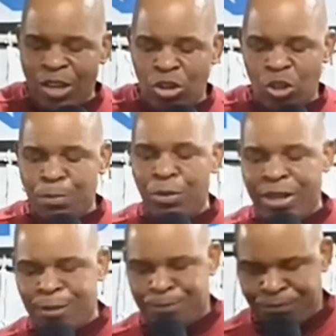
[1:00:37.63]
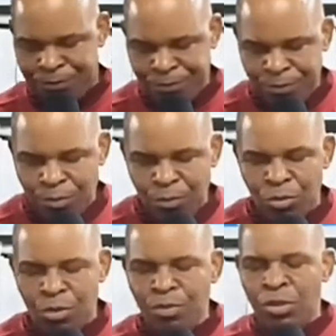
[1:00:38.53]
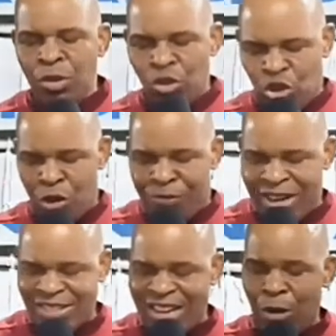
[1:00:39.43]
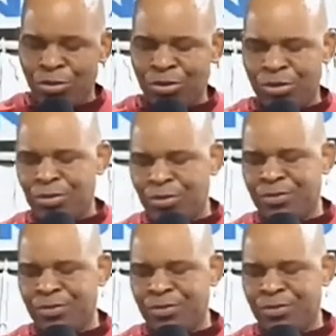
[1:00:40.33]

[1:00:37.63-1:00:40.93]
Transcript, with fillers: your spirit to your father's house.